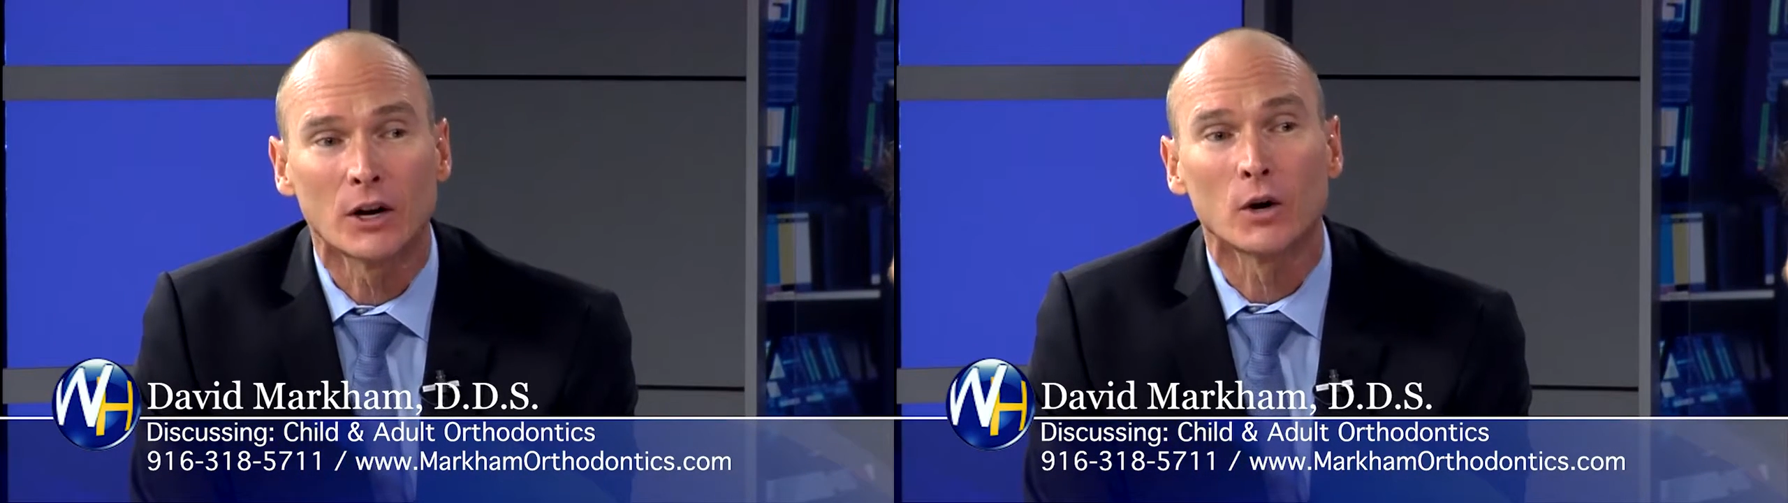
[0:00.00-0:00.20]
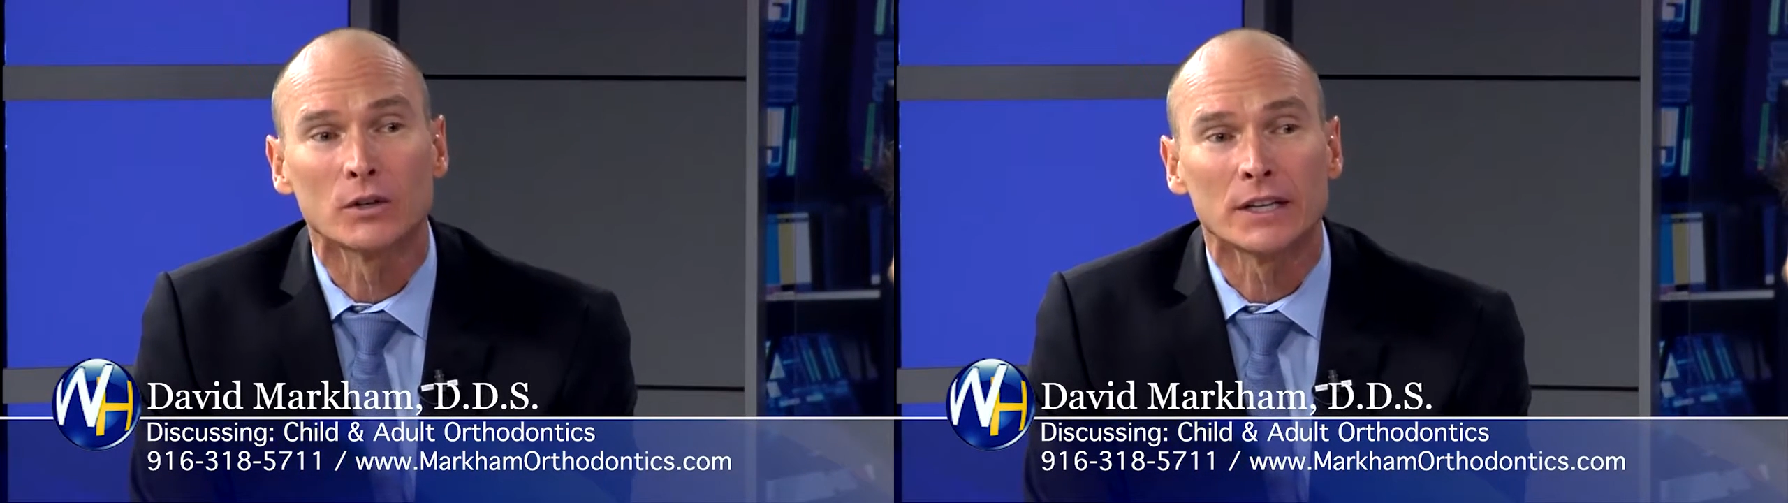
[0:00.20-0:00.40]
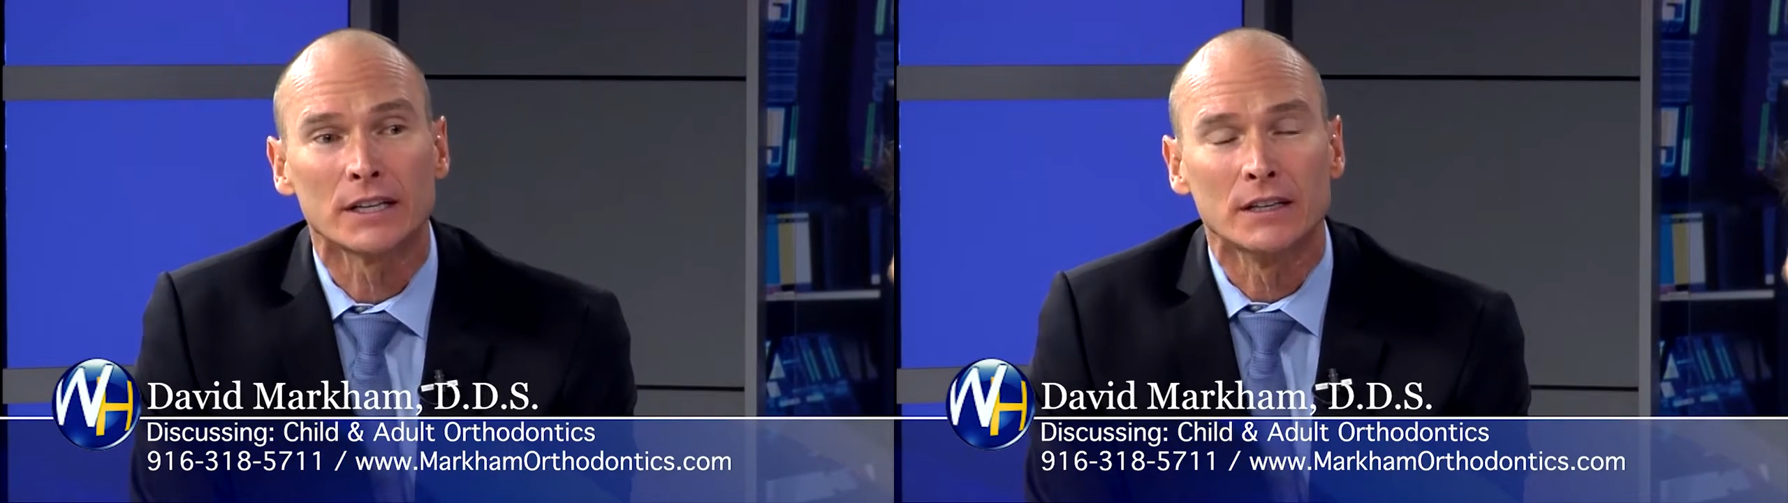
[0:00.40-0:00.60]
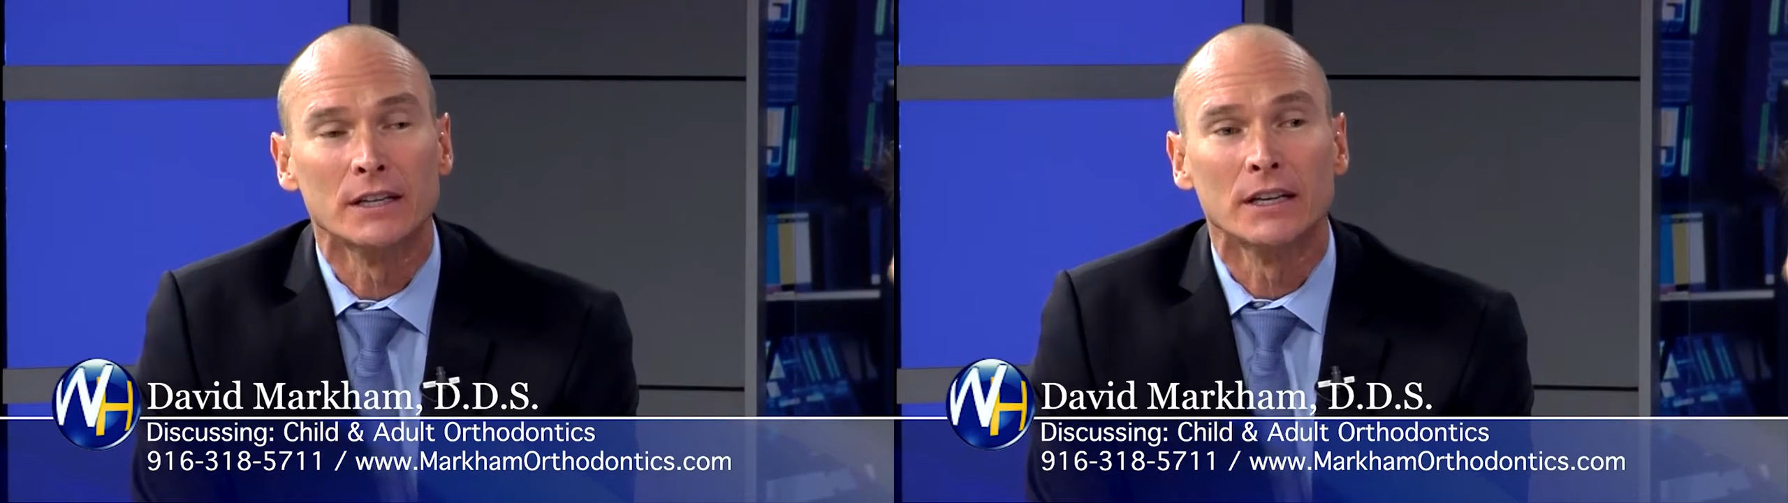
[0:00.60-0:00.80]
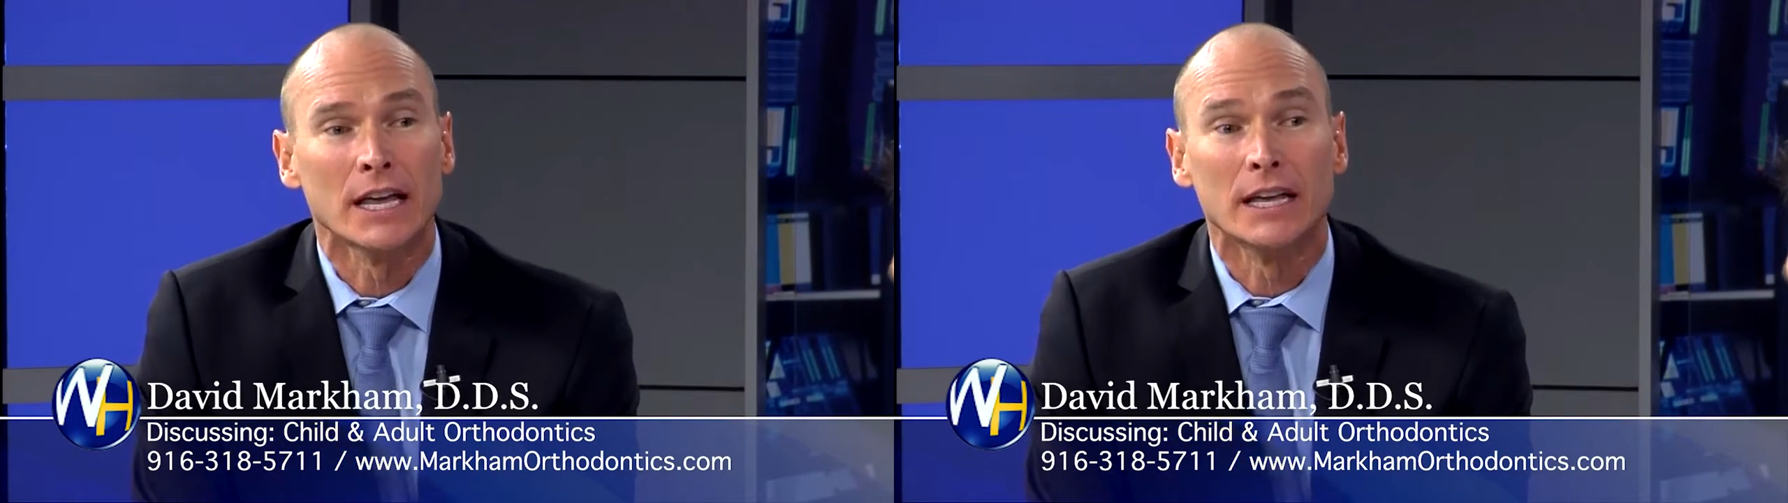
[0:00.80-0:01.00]
early,
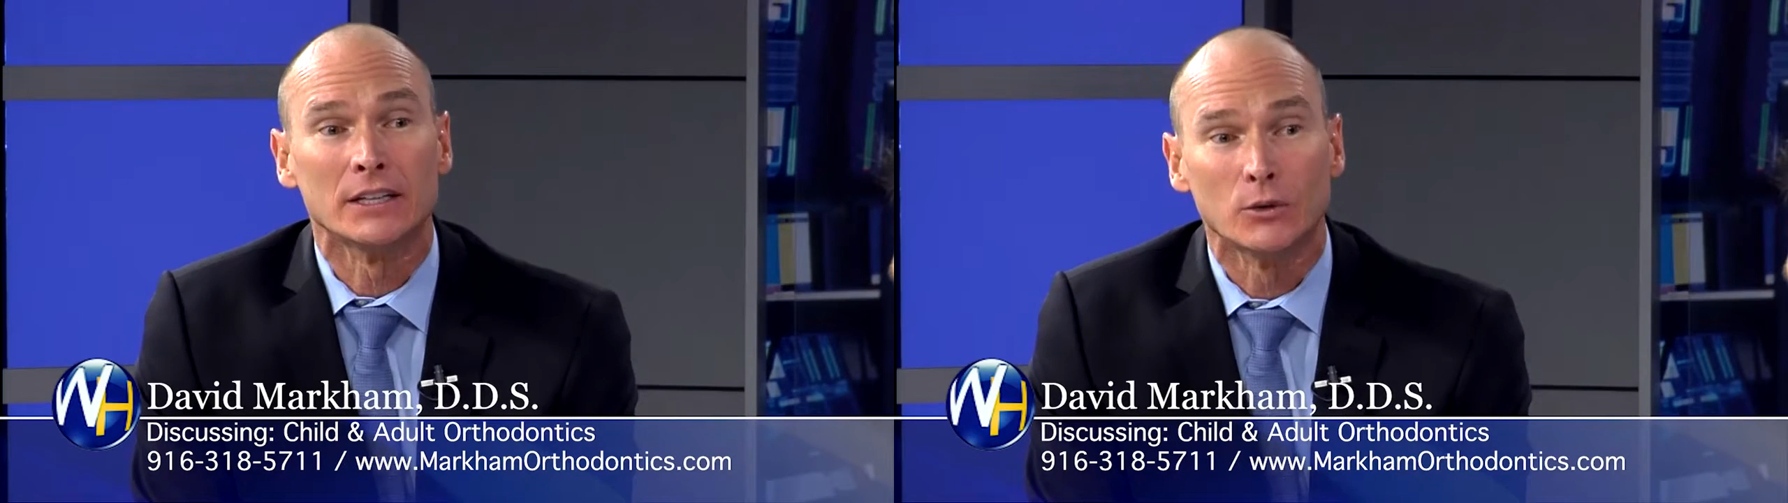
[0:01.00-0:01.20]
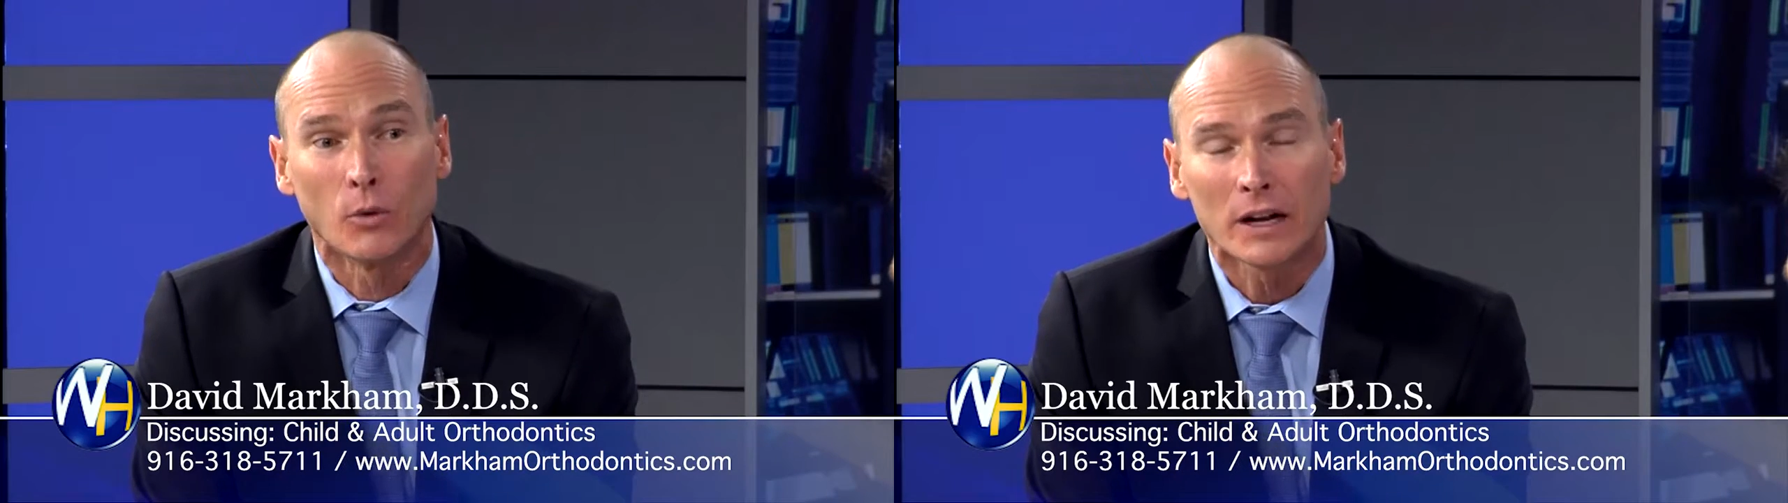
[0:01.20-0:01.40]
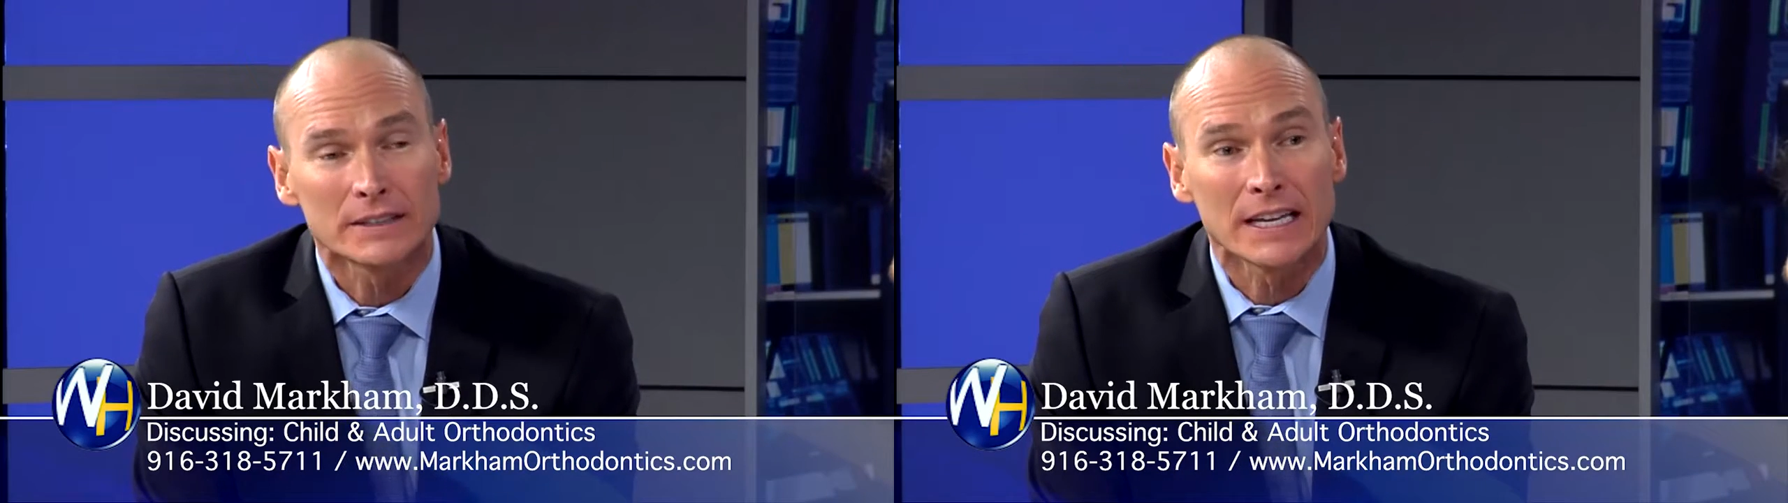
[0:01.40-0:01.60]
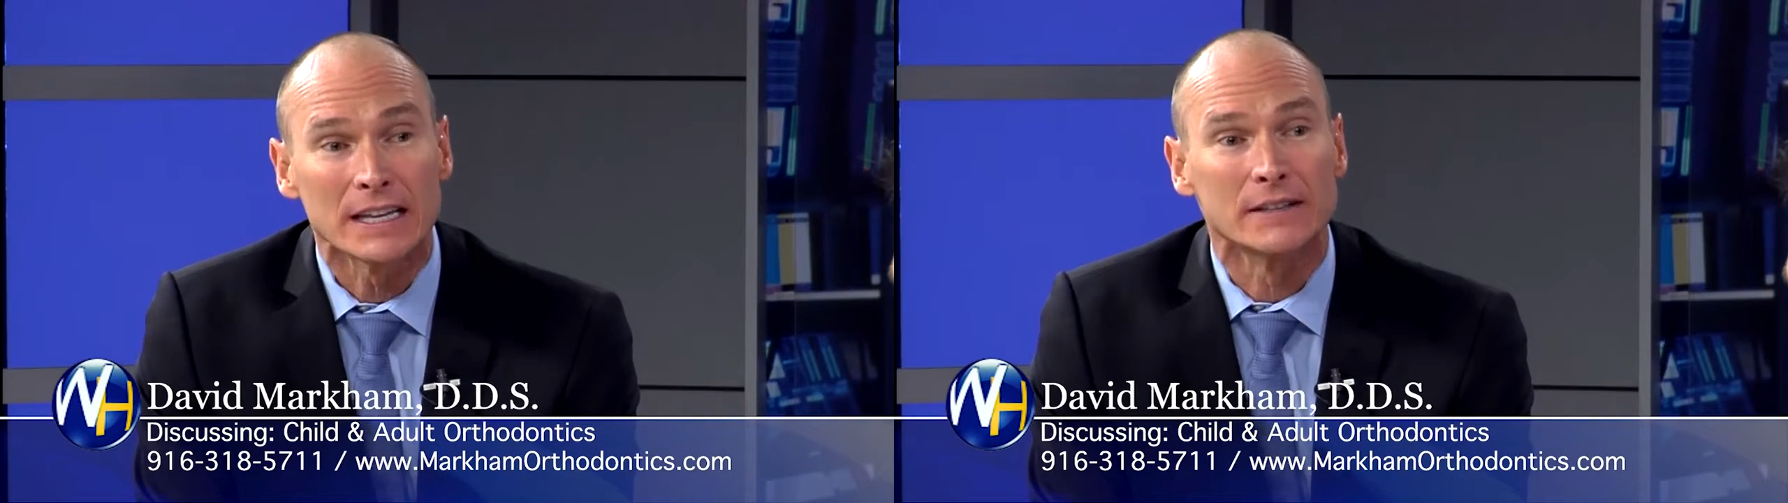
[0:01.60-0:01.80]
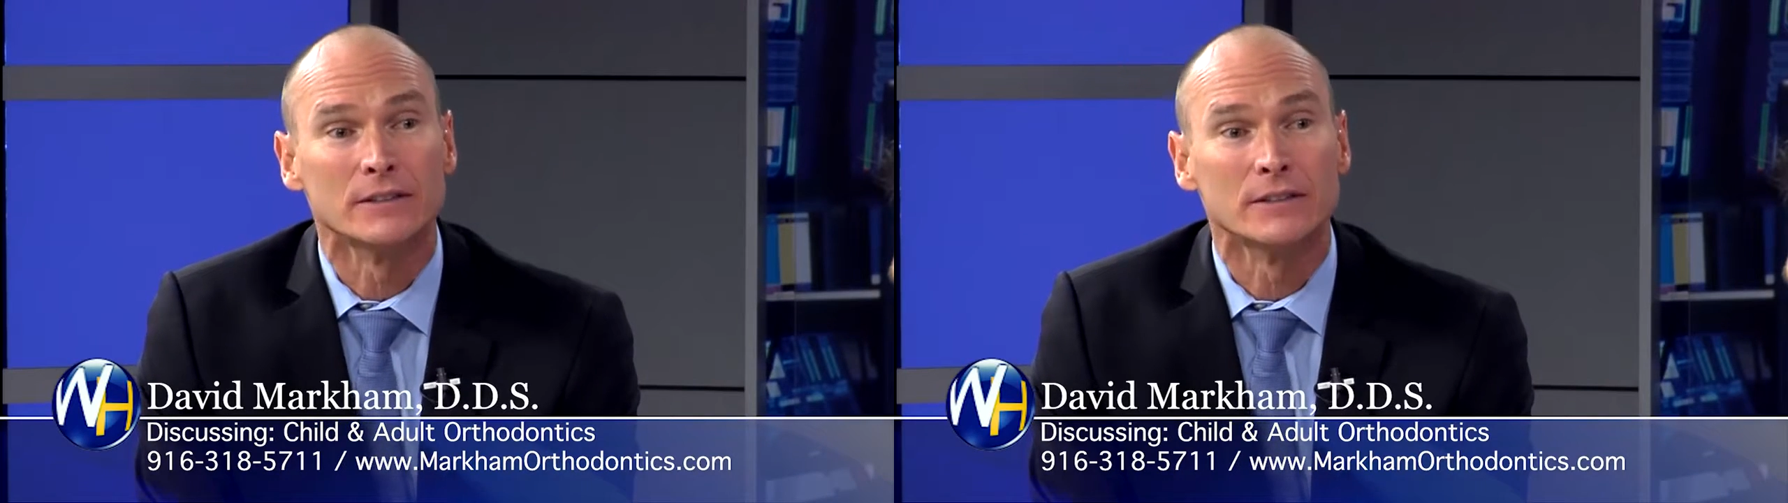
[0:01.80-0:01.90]
and you want to